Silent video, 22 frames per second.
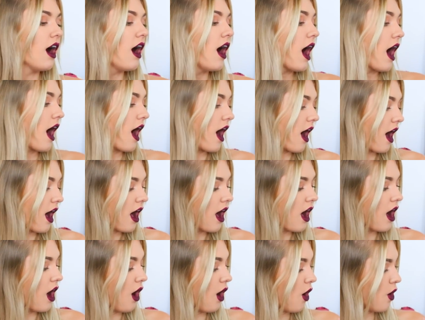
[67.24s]

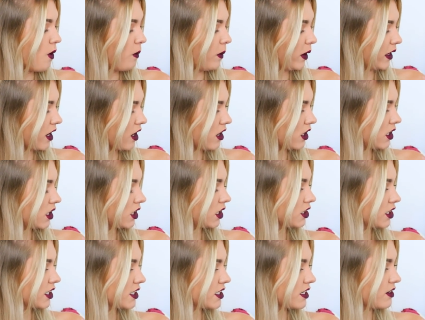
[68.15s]
Oh my
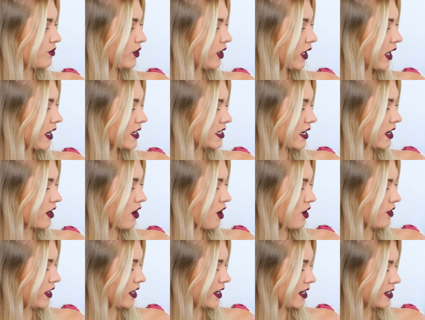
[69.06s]
gosh, I didn't realise I
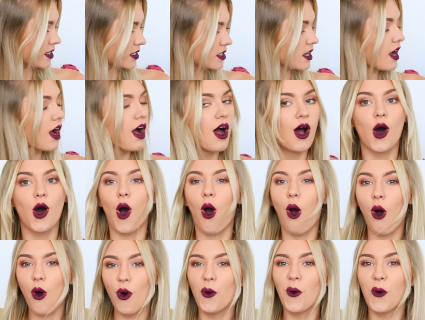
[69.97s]
got this.
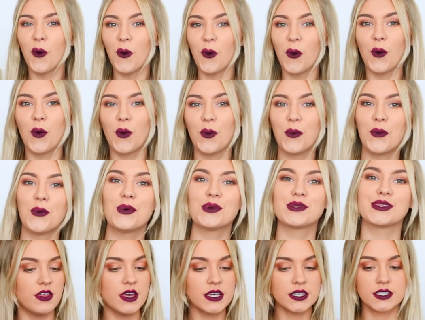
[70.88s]

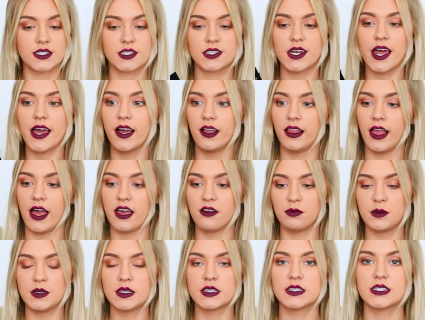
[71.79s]
Oh, this style
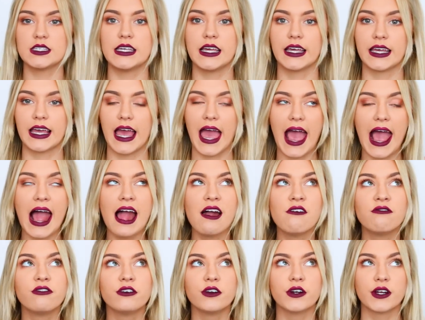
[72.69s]
I've been seeing
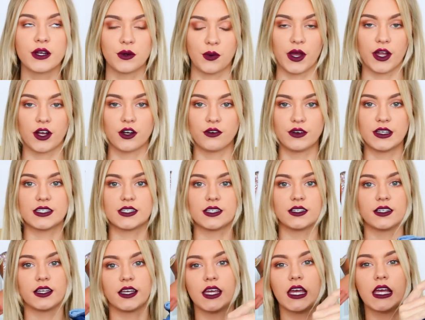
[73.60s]
everywhere
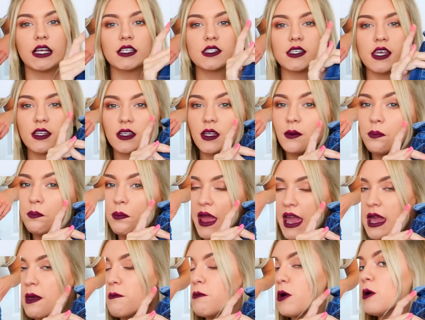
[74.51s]
recently. It's like the
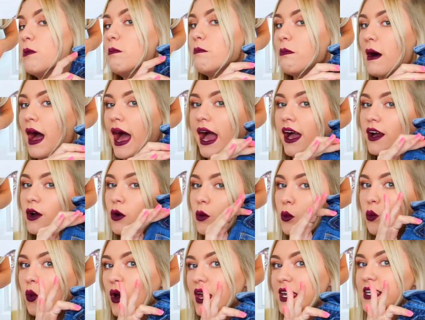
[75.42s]
paper bag
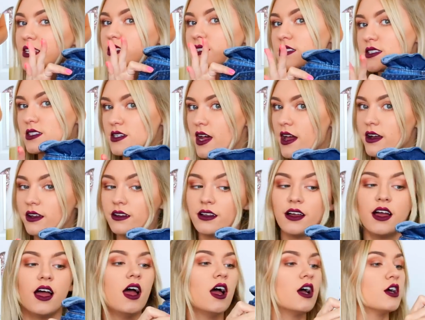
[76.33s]
waist
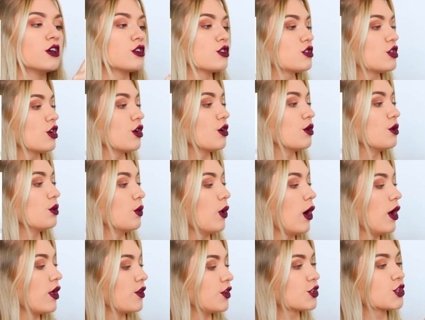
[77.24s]
style.
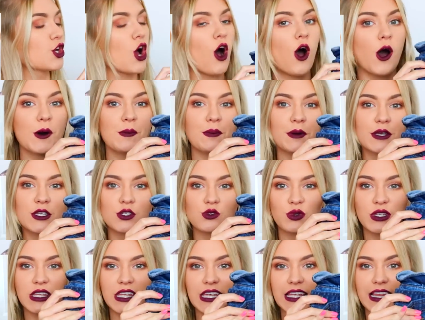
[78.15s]
So the top is
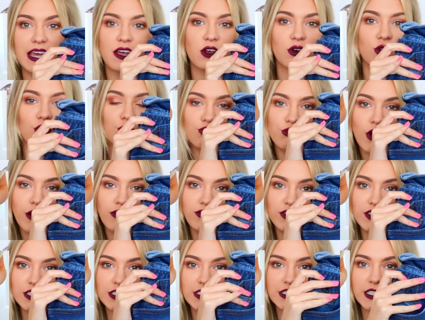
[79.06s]
really like
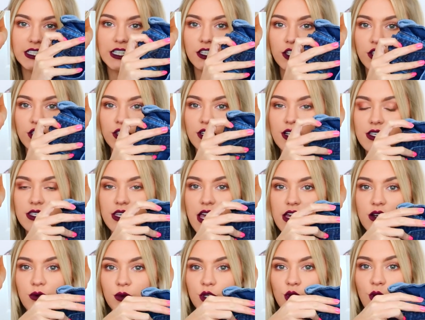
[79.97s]
ruffled, and it looks
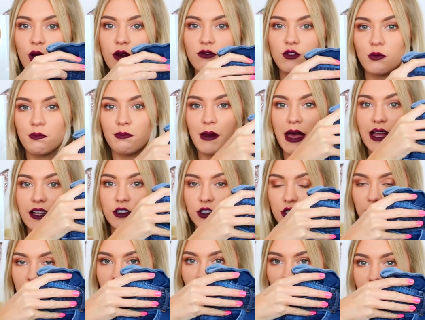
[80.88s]
like when you have your
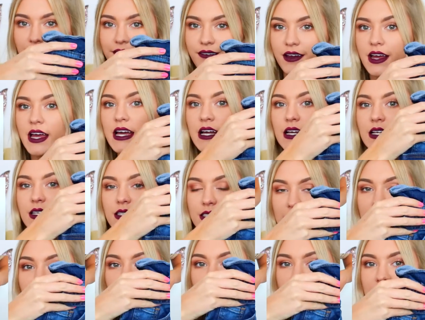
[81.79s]
belt, you've kind of
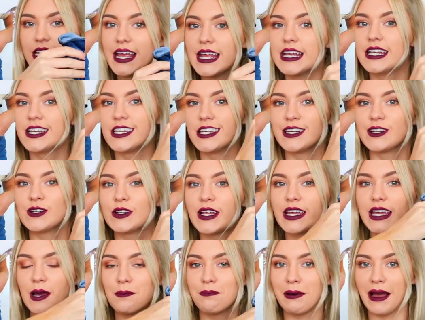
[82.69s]
cinched it in, you know,
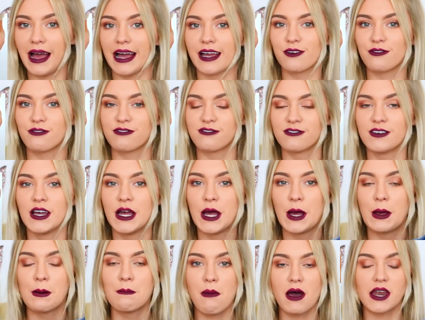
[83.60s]
like a bag of
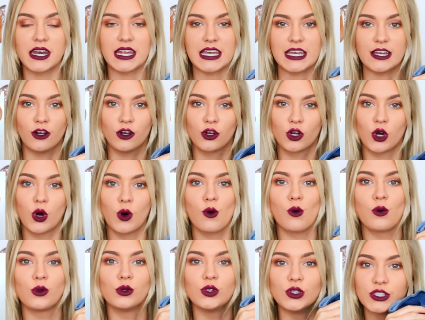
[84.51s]
money or
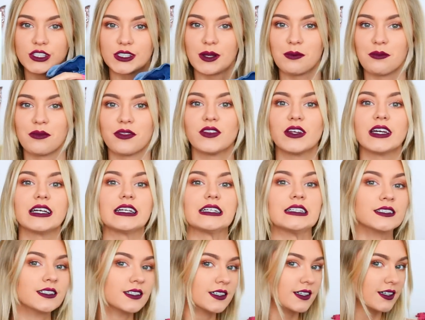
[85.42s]
coal or something,